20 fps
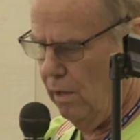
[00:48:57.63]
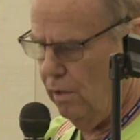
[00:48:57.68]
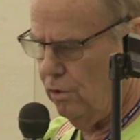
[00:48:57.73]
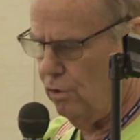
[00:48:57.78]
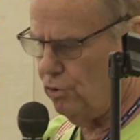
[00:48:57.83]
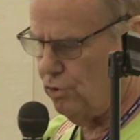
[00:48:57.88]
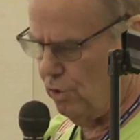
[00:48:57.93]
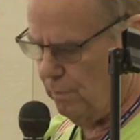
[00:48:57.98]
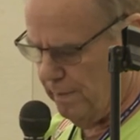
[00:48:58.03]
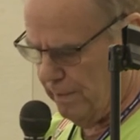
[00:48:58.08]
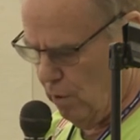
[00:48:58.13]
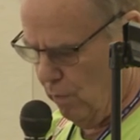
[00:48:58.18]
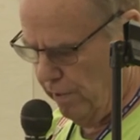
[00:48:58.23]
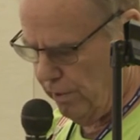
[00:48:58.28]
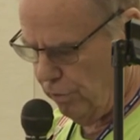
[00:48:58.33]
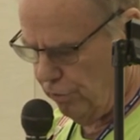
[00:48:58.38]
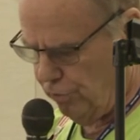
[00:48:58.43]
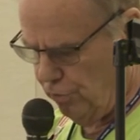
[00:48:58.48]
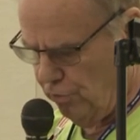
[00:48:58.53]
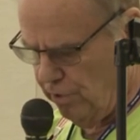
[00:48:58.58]
You should be
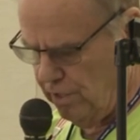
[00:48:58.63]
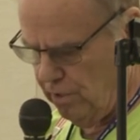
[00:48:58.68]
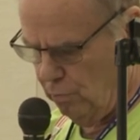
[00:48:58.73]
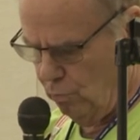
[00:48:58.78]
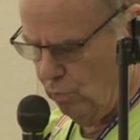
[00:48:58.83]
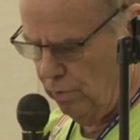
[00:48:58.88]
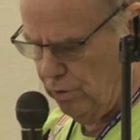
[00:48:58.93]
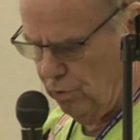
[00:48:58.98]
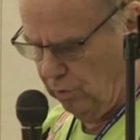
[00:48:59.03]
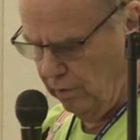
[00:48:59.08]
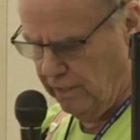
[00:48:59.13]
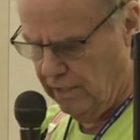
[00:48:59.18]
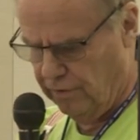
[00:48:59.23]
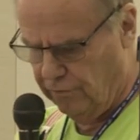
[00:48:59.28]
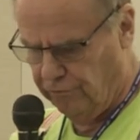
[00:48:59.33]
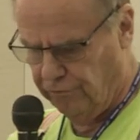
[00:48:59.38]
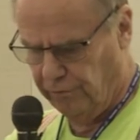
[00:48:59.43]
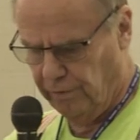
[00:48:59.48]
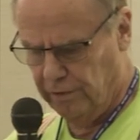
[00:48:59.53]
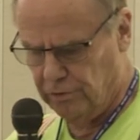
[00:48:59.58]
going 30. When you
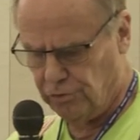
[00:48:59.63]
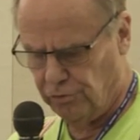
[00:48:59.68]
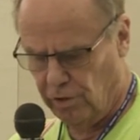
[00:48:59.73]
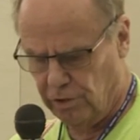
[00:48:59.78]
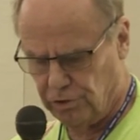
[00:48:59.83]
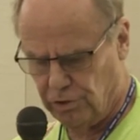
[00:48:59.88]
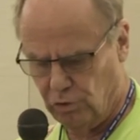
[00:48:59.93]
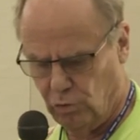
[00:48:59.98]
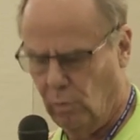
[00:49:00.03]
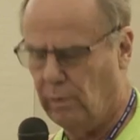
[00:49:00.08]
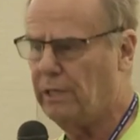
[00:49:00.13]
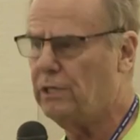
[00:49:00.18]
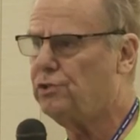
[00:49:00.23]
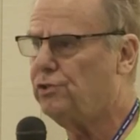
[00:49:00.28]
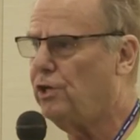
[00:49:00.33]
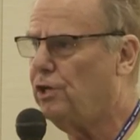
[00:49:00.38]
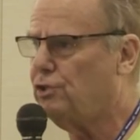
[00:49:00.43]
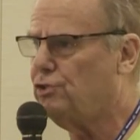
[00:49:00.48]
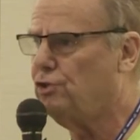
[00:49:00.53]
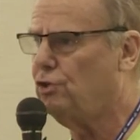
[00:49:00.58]
leave instruction
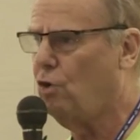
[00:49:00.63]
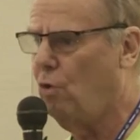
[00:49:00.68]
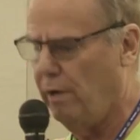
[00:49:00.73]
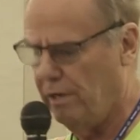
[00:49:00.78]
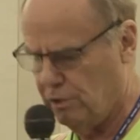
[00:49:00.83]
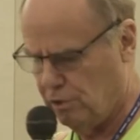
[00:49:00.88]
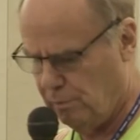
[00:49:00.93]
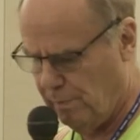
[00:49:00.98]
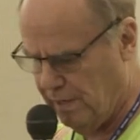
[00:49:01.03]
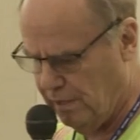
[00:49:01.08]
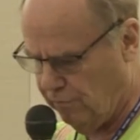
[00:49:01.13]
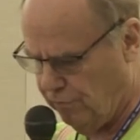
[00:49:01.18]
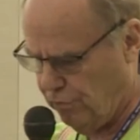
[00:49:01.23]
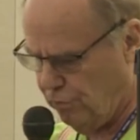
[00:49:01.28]
26, you're going a speed of